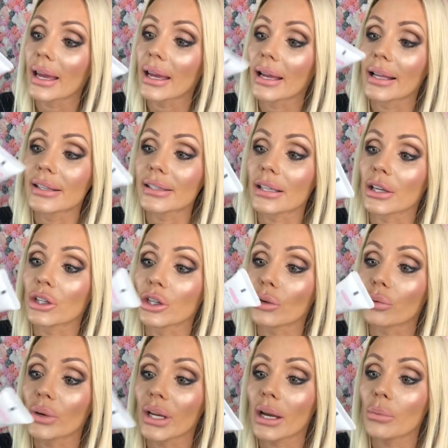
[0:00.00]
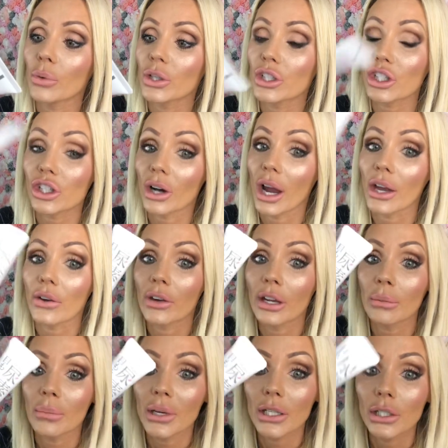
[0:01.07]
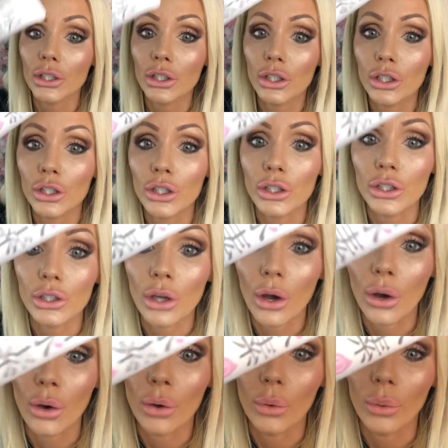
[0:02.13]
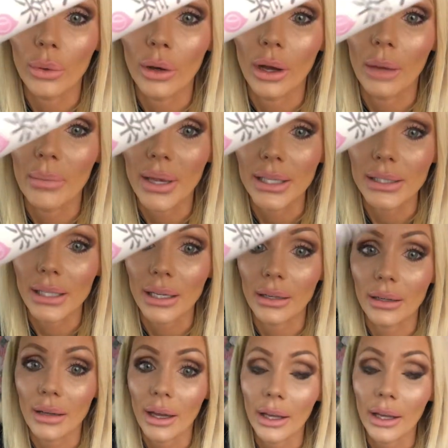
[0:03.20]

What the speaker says: It's a Urea Moisture Eye Cream, so amazing.